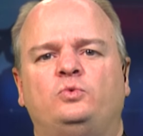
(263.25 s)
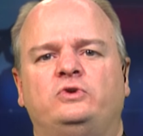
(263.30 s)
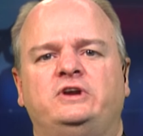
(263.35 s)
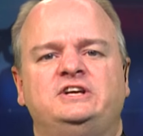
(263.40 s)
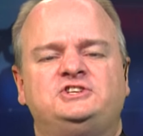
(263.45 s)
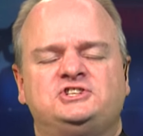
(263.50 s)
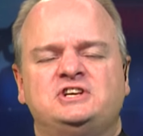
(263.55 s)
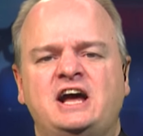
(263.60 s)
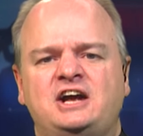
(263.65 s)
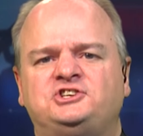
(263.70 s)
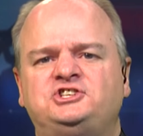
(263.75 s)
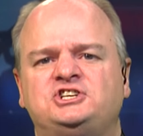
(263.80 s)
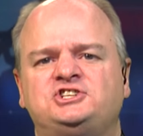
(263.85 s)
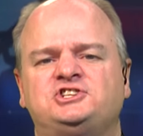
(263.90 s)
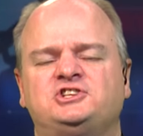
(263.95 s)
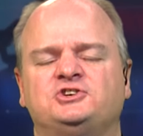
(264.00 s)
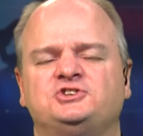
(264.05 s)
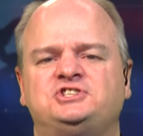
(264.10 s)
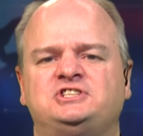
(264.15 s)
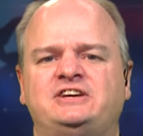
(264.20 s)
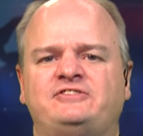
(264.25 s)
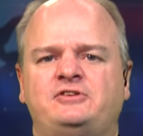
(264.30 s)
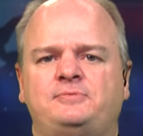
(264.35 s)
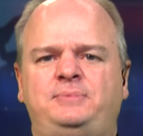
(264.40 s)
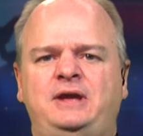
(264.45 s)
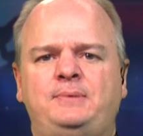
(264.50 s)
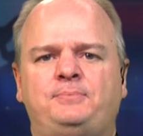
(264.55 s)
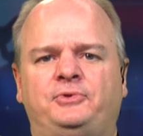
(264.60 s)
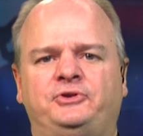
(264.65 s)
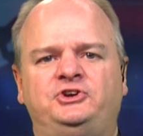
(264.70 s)
It's not just those 7
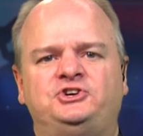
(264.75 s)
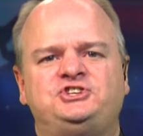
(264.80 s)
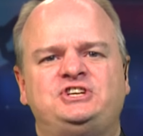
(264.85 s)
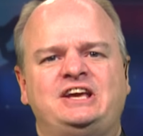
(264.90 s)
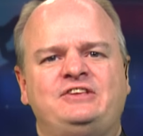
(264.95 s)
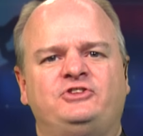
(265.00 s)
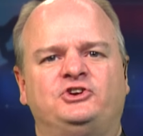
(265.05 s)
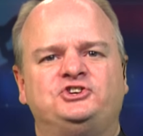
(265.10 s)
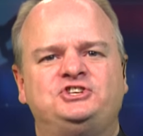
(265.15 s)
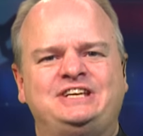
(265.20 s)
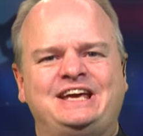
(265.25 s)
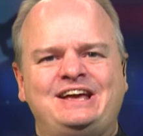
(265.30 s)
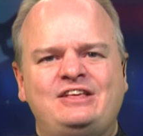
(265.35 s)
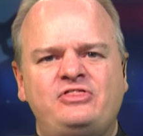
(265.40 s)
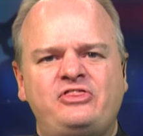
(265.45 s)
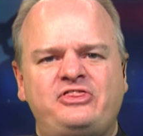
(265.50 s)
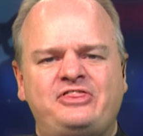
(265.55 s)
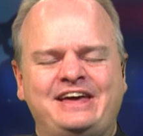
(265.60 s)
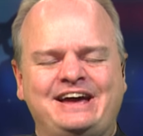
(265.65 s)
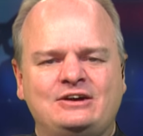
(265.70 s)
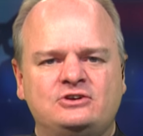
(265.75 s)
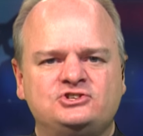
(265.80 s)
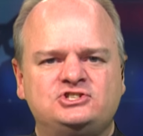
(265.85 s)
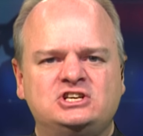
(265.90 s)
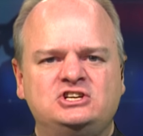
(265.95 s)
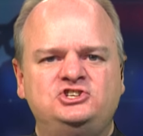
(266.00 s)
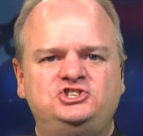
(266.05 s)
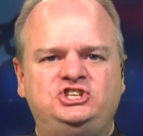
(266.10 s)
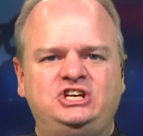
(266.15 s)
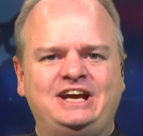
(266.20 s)
people. You're saying there are
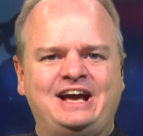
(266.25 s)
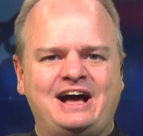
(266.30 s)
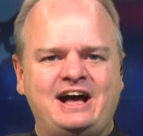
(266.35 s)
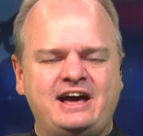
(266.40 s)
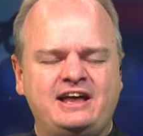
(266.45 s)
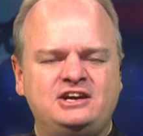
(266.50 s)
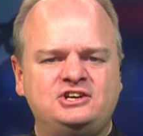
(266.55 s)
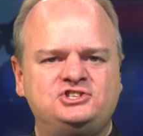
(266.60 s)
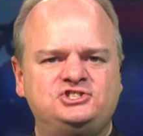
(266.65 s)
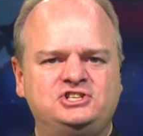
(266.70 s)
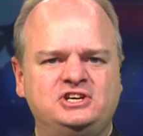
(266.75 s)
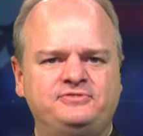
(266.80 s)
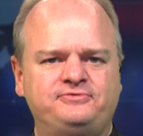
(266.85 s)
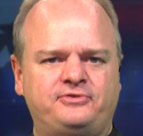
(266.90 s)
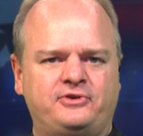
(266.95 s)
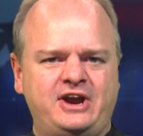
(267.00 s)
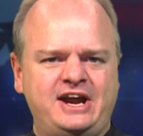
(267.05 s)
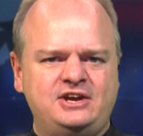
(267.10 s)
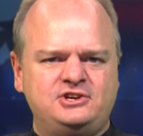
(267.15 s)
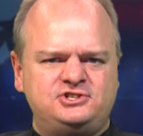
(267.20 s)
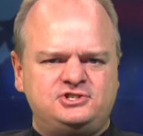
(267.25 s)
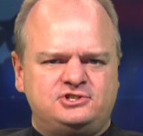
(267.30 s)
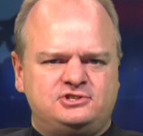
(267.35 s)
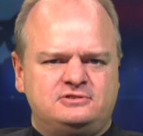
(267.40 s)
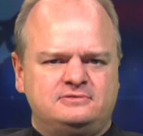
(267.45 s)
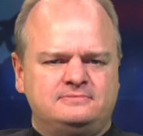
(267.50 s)
10,000 jihadists in France?